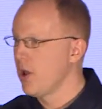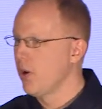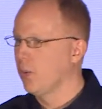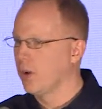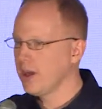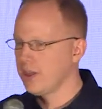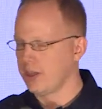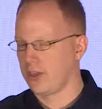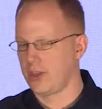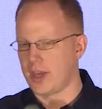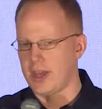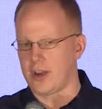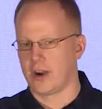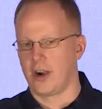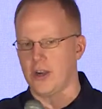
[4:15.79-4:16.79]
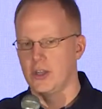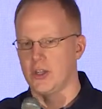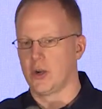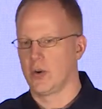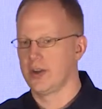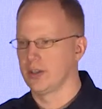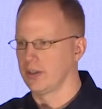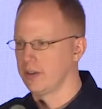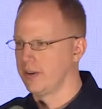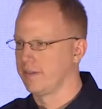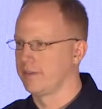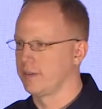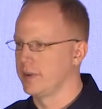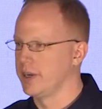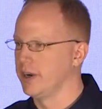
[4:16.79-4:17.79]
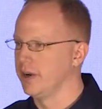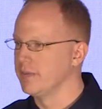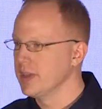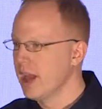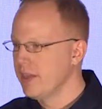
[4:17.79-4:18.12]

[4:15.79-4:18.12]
What thing are you going to learn from here?